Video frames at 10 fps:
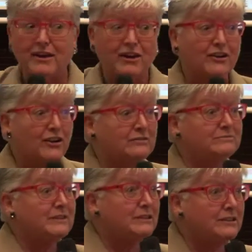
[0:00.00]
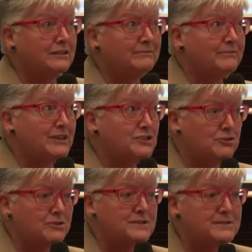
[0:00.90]
And I go, oh, they're
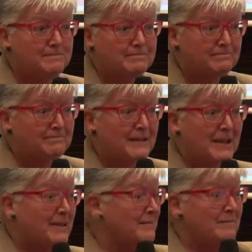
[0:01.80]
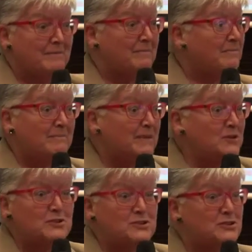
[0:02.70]
tourists.
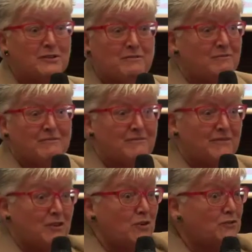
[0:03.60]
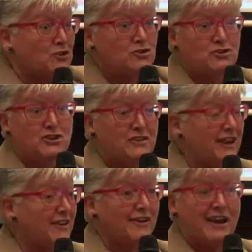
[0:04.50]
Because they're often new to the
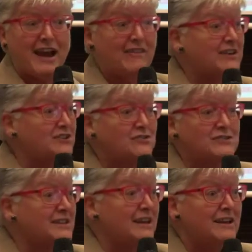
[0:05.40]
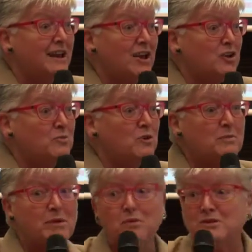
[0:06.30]
area and they don't say good morning.
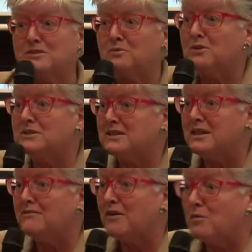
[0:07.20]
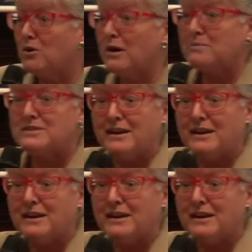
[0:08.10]
But what's the worst thing if I walk up and